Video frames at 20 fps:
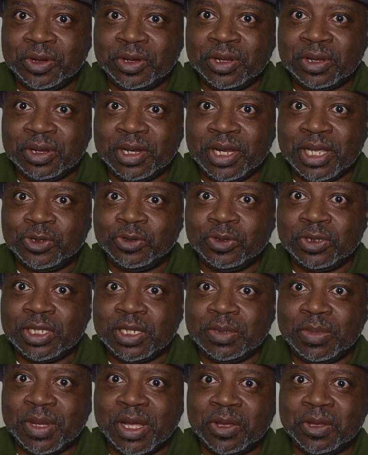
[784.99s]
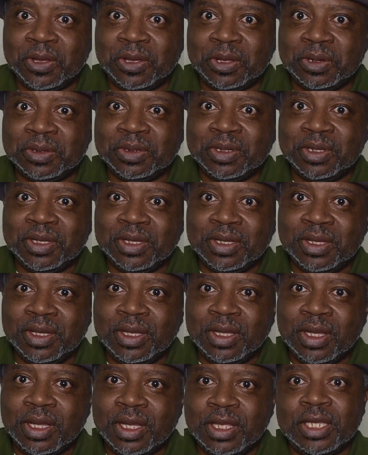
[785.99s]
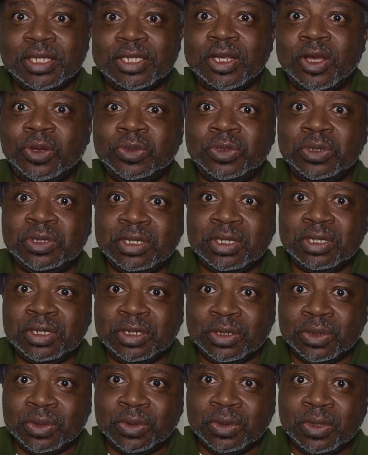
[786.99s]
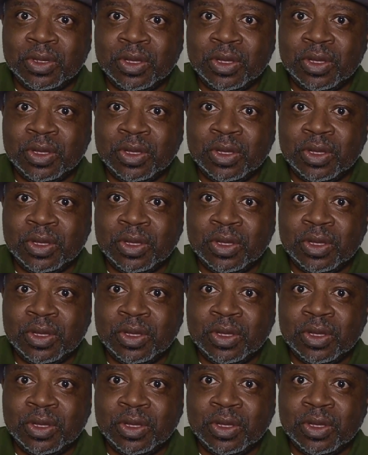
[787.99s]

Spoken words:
the electricity back on, and that's all you could do.